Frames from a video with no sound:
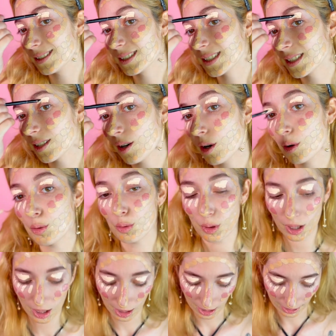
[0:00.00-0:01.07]
So
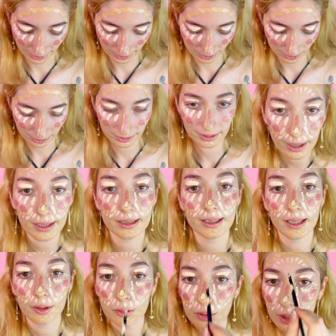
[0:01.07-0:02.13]
light. And
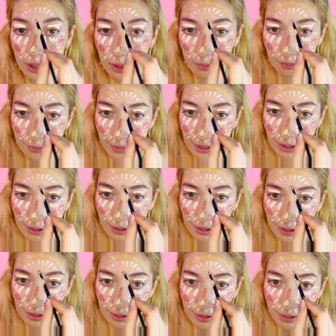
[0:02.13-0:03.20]
I want to make
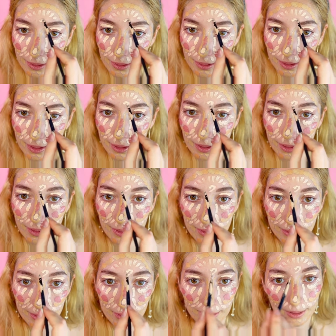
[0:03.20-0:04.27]
a
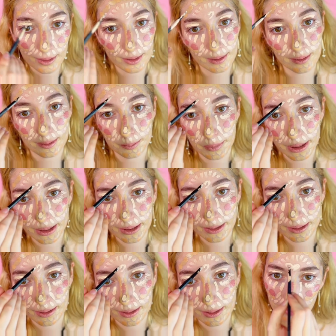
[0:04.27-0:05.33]
heart here
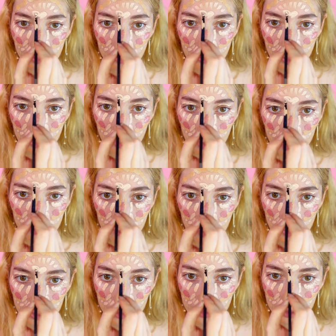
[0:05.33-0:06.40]
because we want
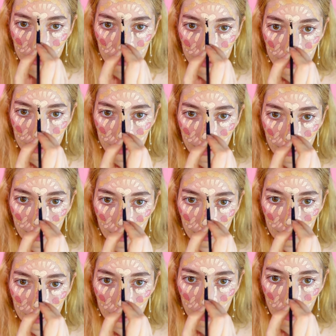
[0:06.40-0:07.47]
positivity and love
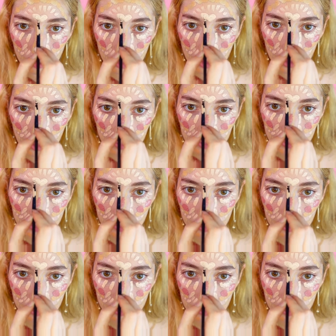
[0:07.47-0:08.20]
in our life, so